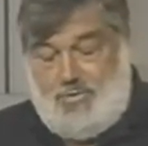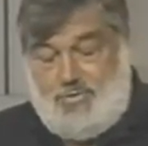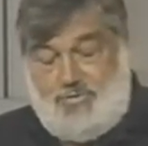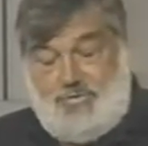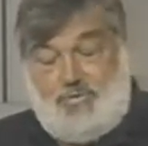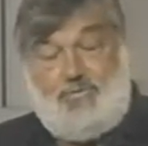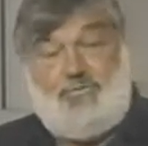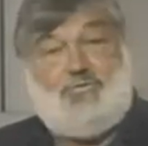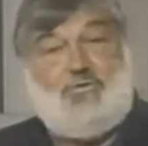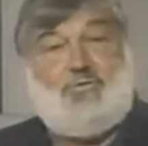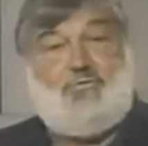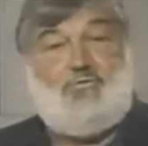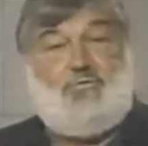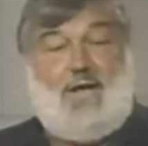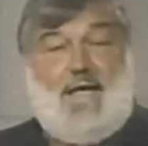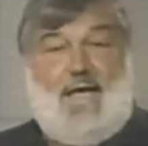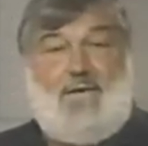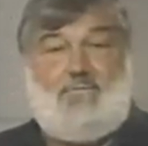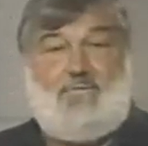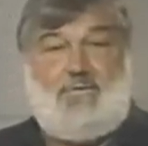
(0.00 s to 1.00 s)
which is the
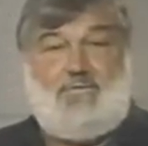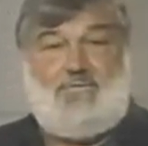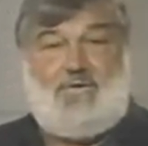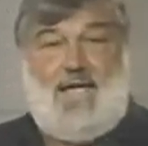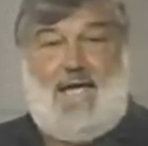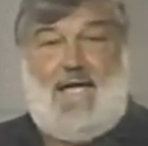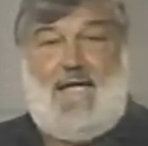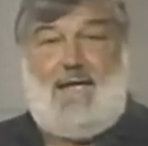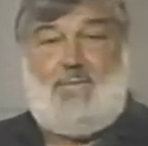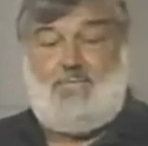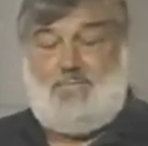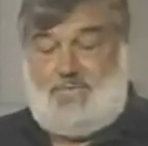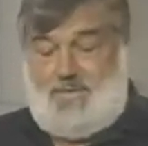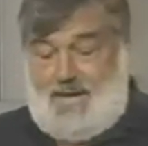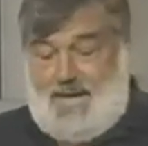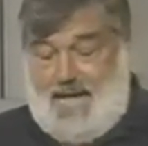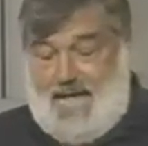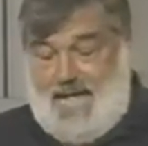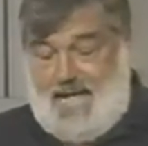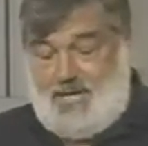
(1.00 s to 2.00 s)
travel
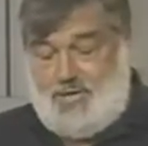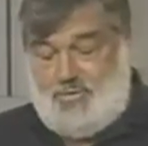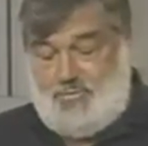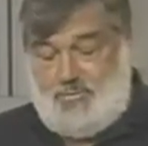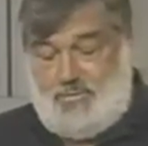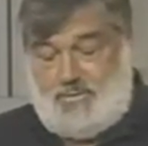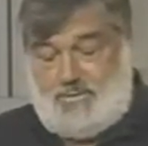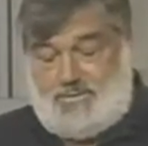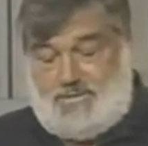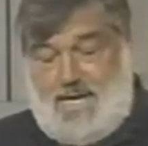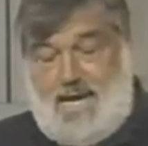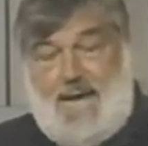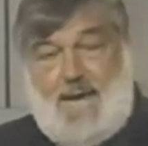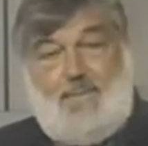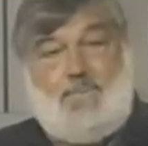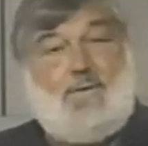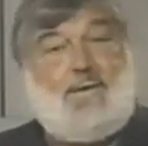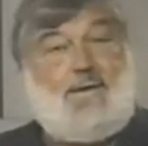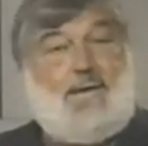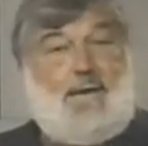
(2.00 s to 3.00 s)
time, the actual
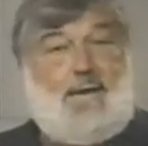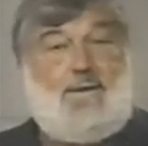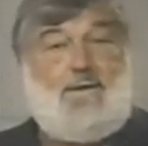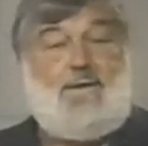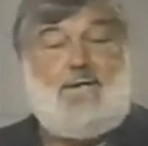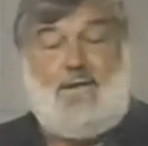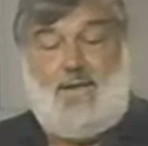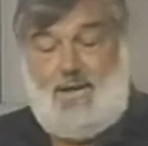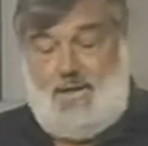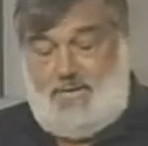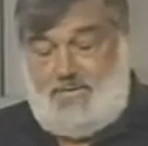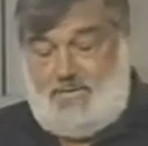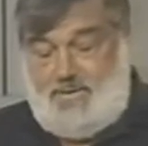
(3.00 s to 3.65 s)
time, and then